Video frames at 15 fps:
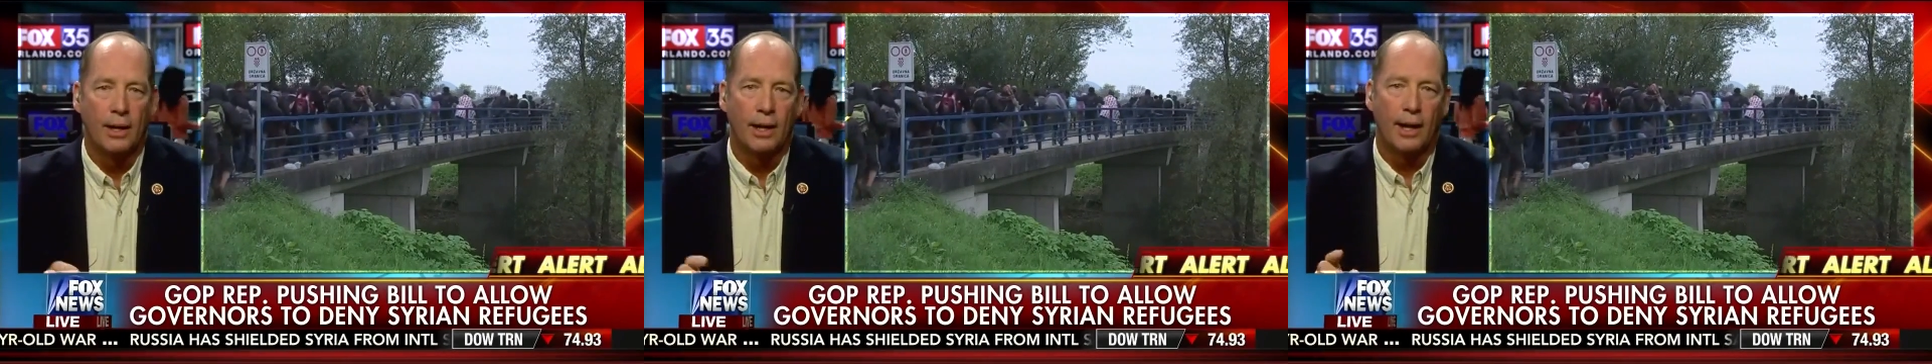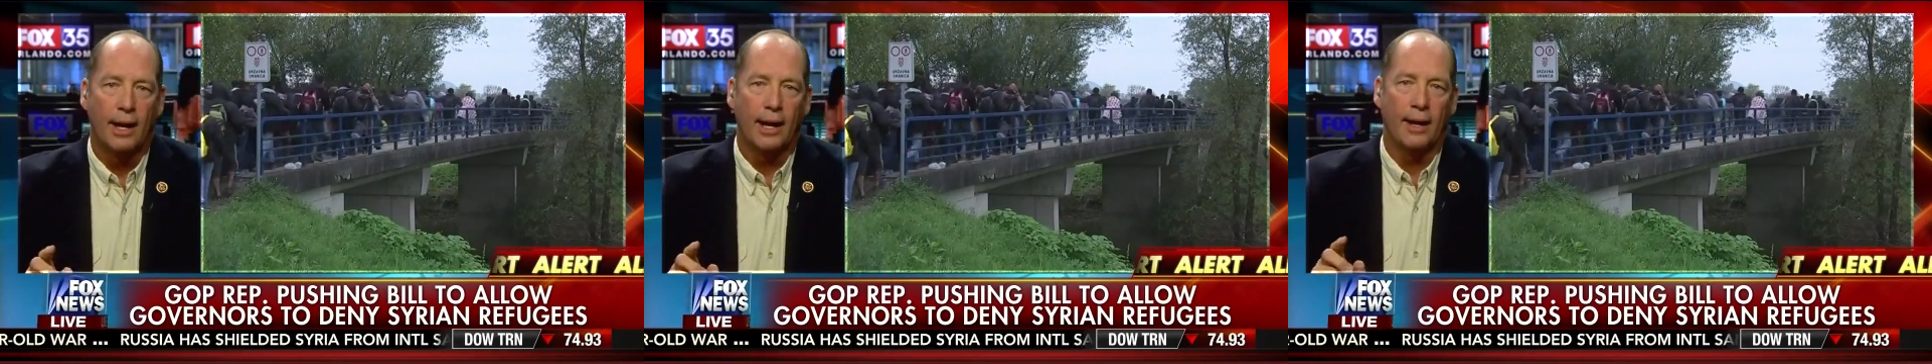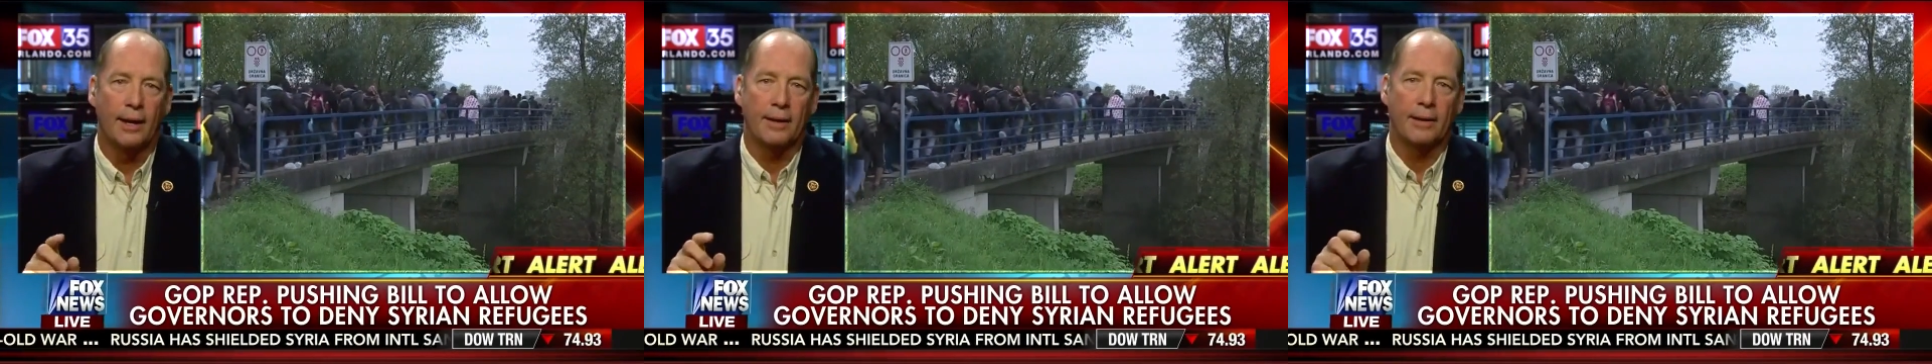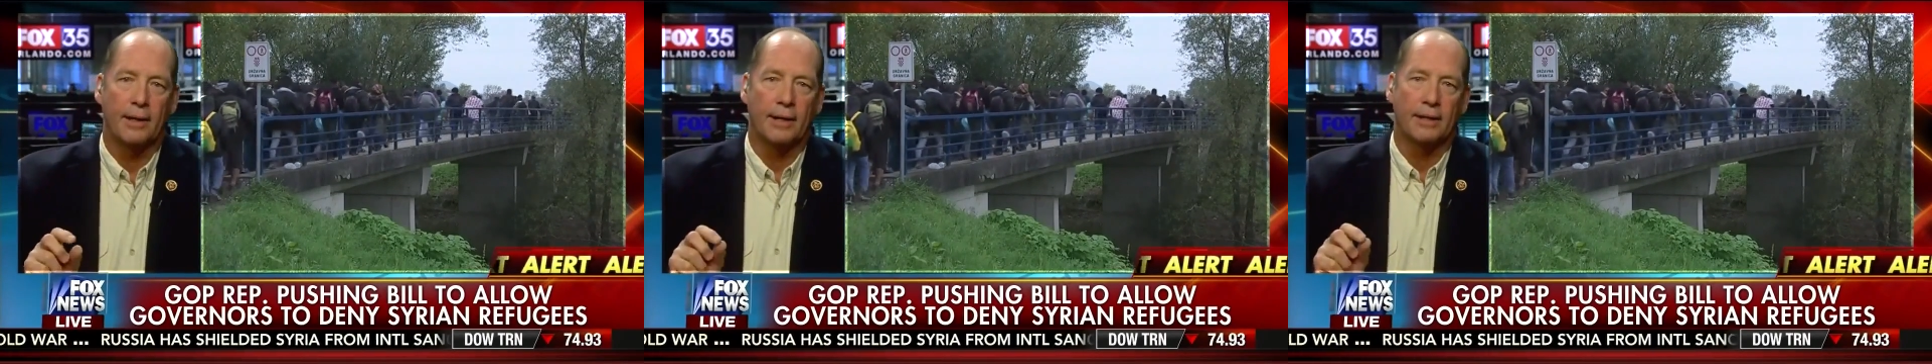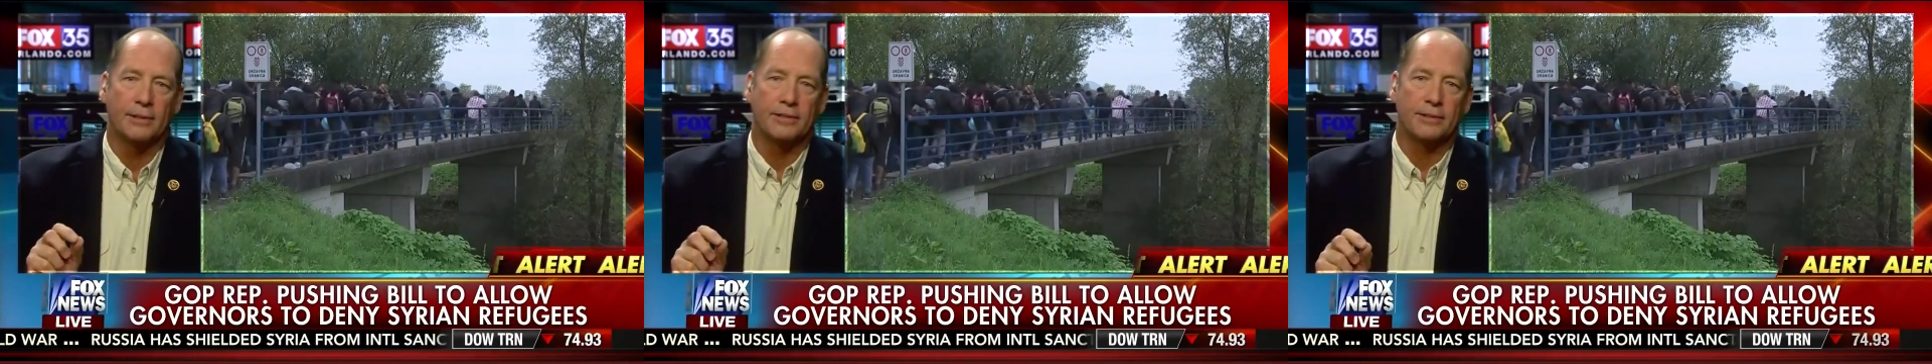and
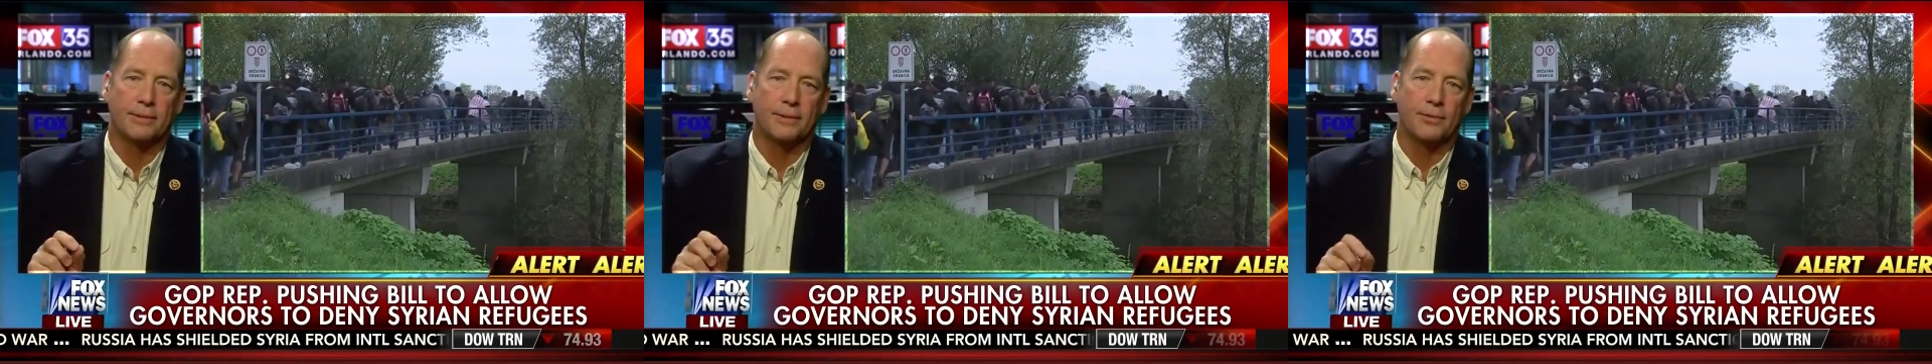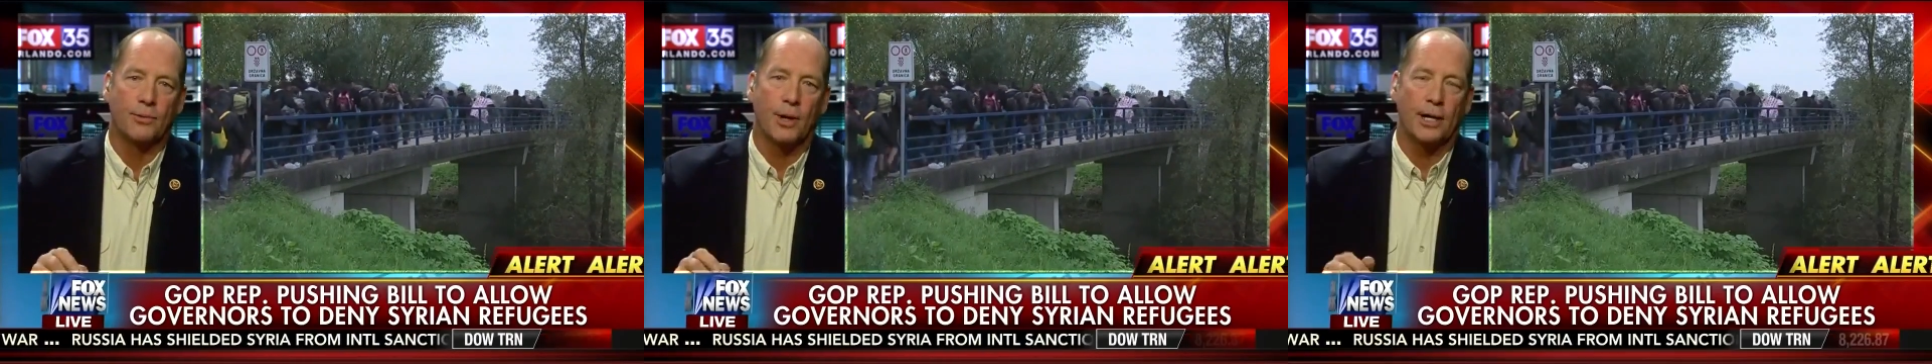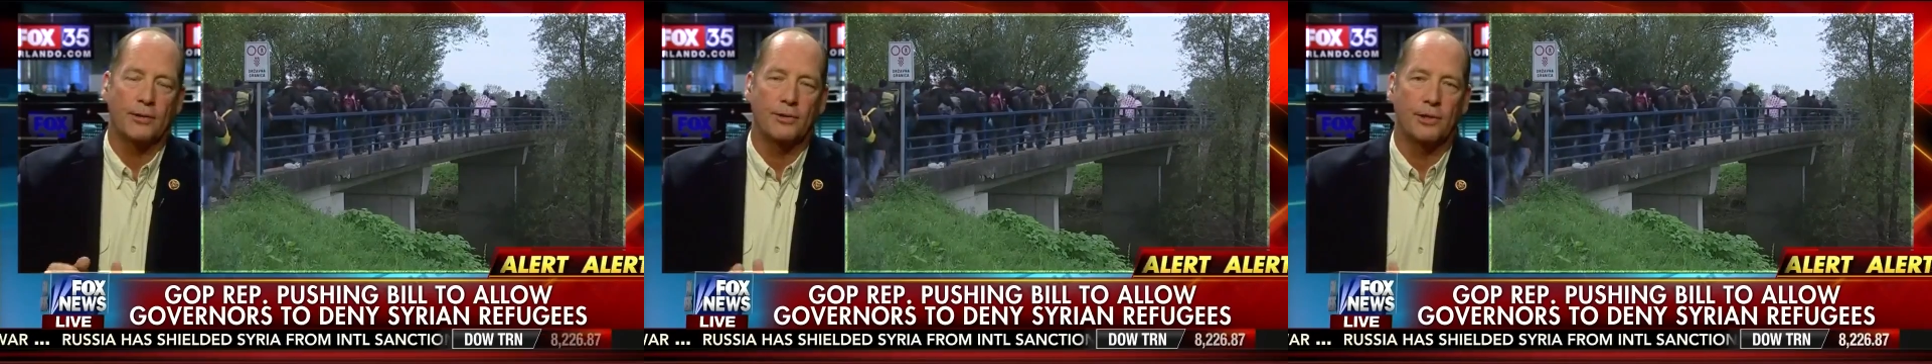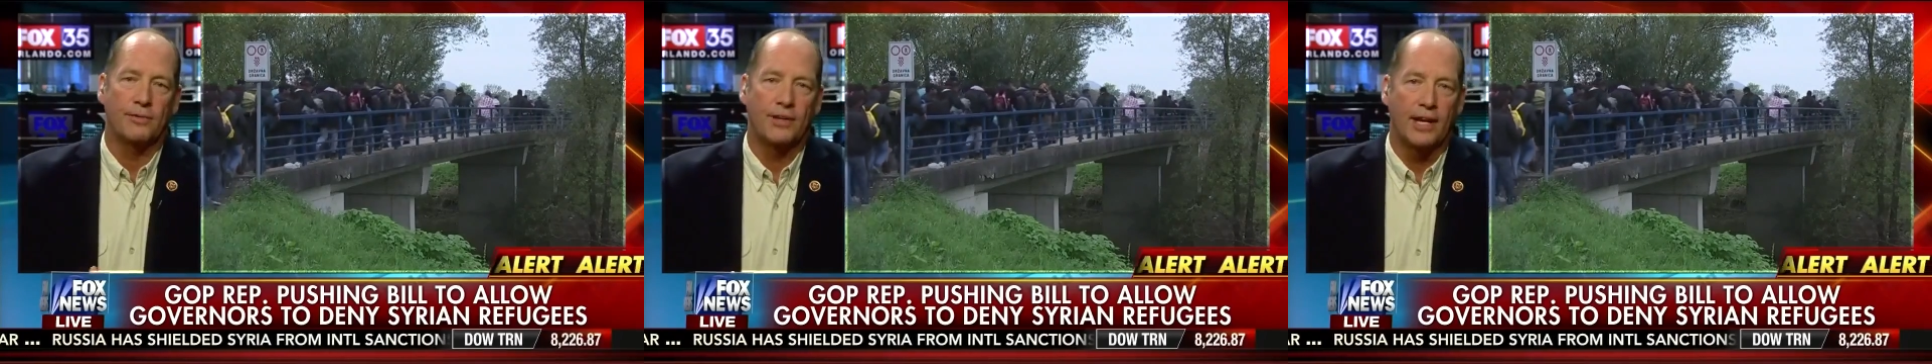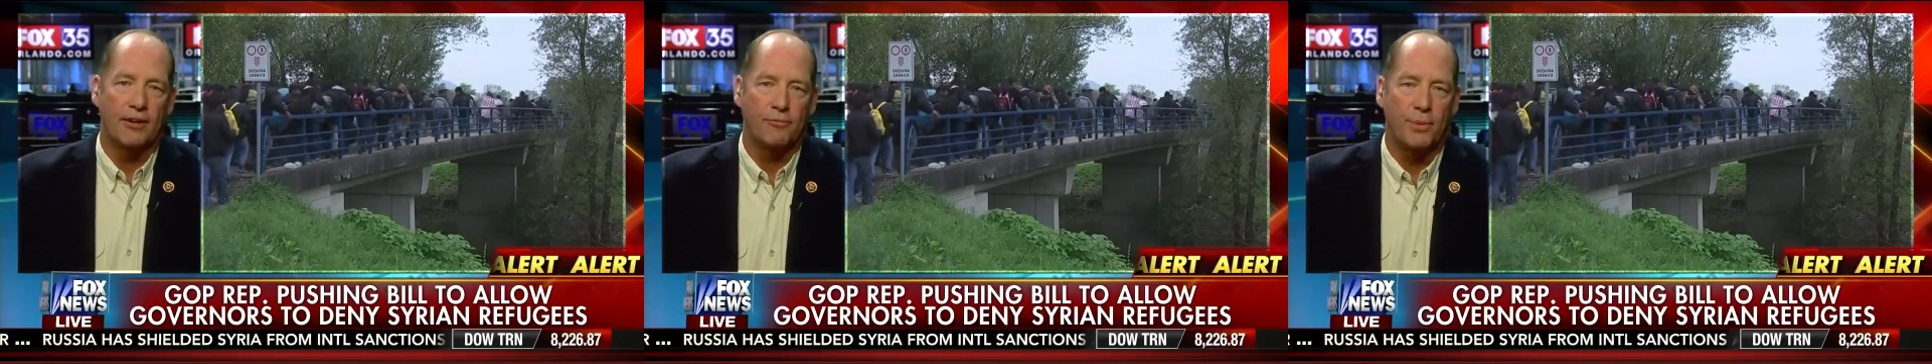director of the
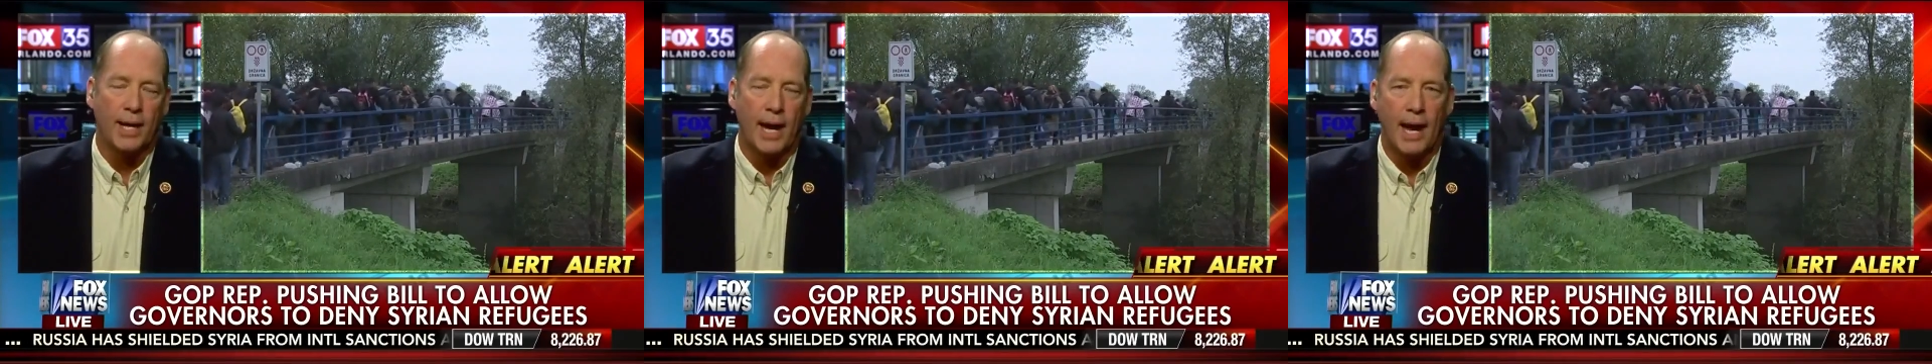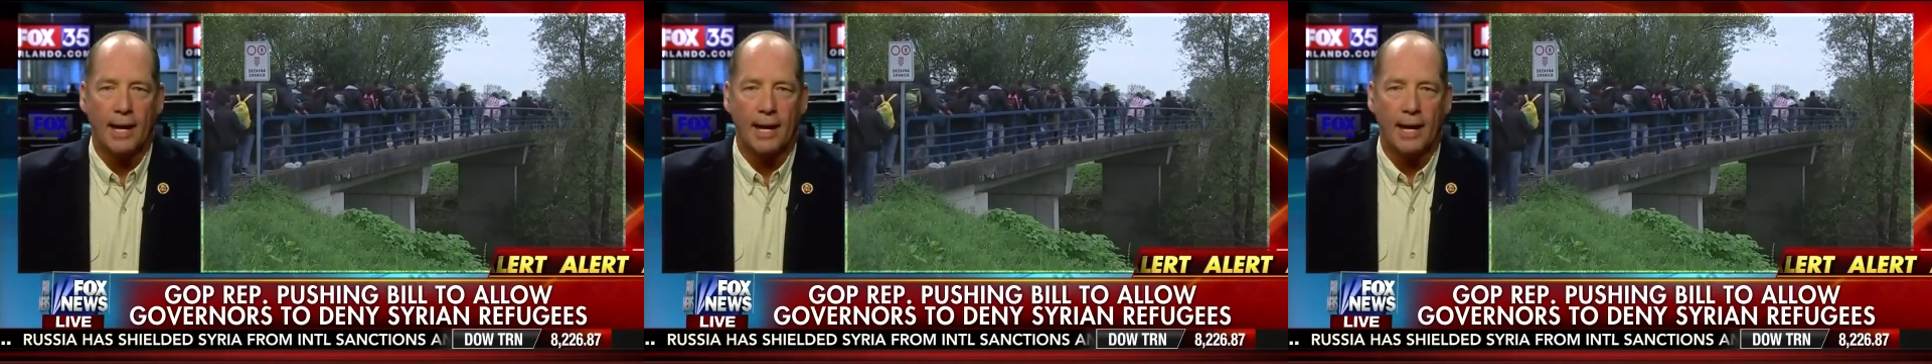FBI